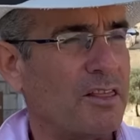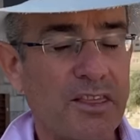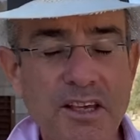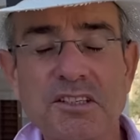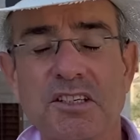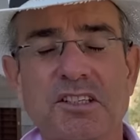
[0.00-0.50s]

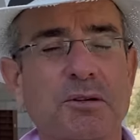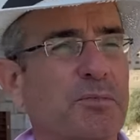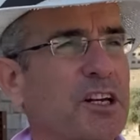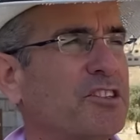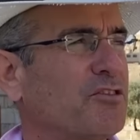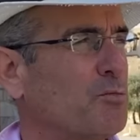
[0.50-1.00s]
this is the
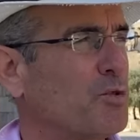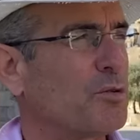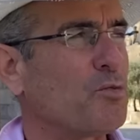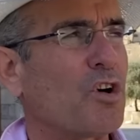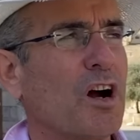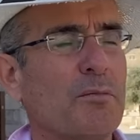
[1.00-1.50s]
place from where
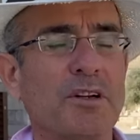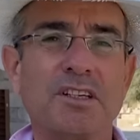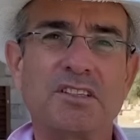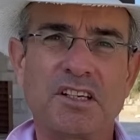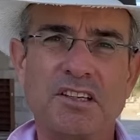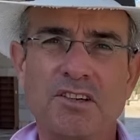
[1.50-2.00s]
Muhammad
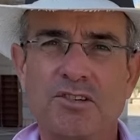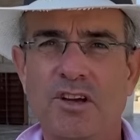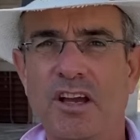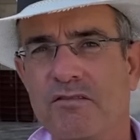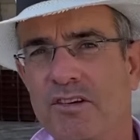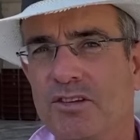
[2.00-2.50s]
ascended to
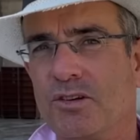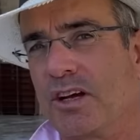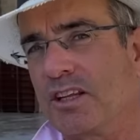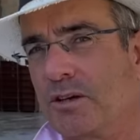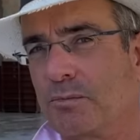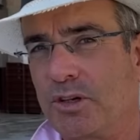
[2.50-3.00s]
heaven to
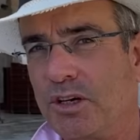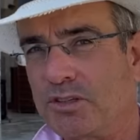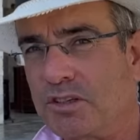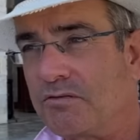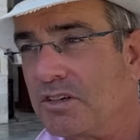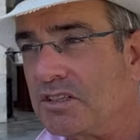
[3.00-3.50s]
get the prayers
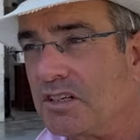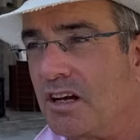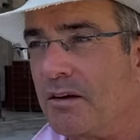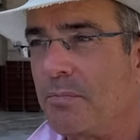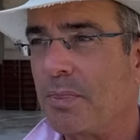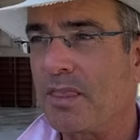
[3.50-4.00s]
of
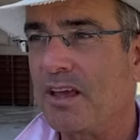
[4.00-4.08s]
Islam.